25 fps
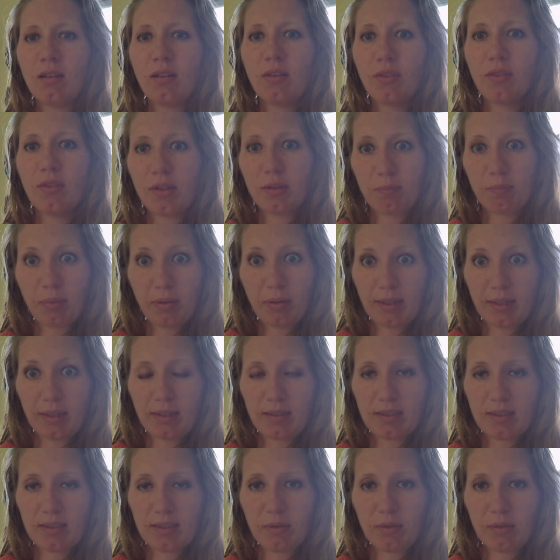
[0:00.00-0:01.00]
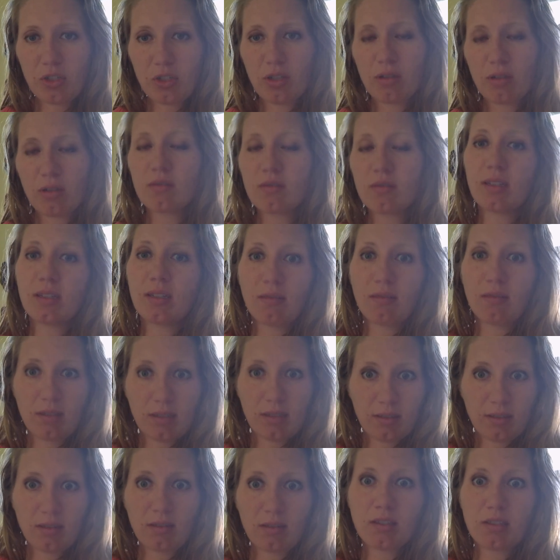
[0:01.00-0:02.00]
the plants that we chose and
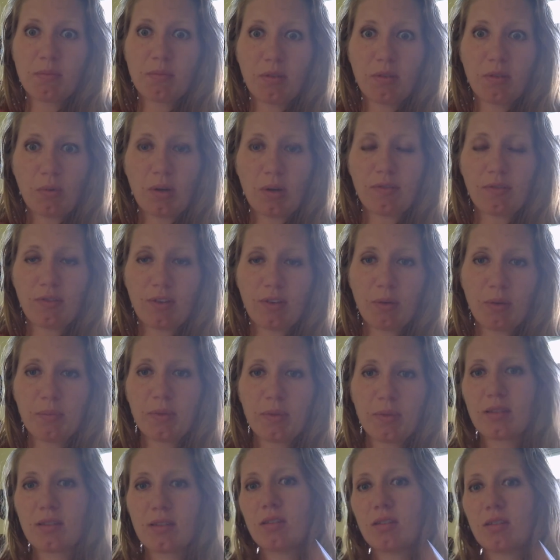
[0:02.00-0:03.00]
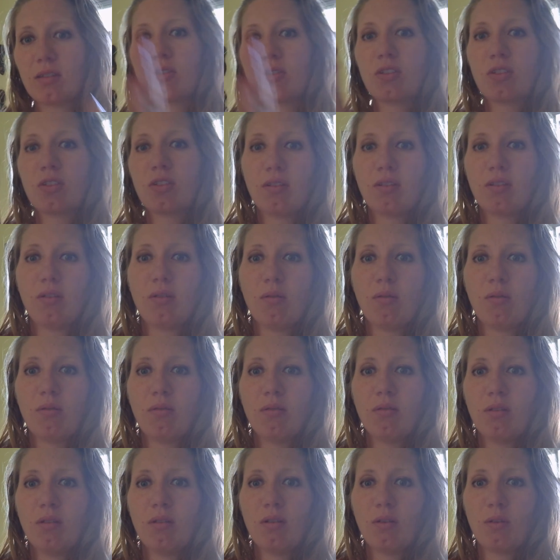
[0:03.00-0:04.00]
some of the wildflower mixes. To the
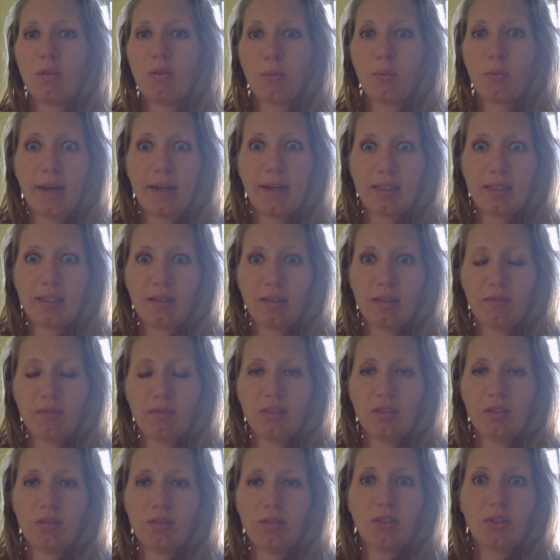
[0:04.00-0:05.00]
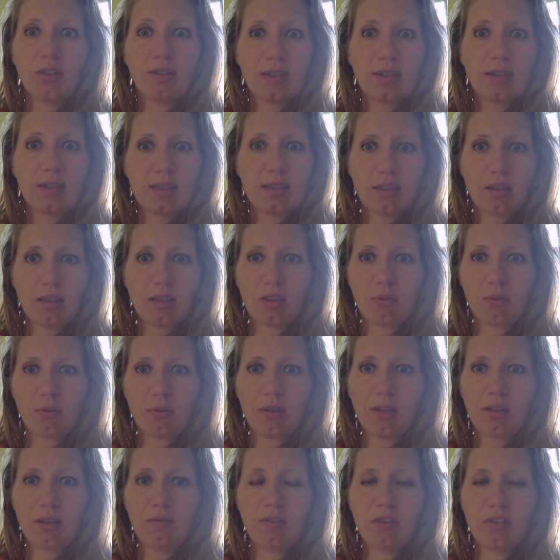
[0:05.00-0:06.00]
right of you, you're going to see the
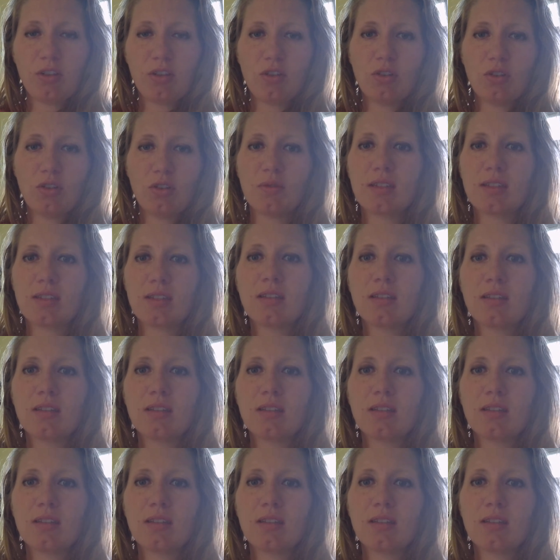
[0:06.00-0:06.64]
3D views.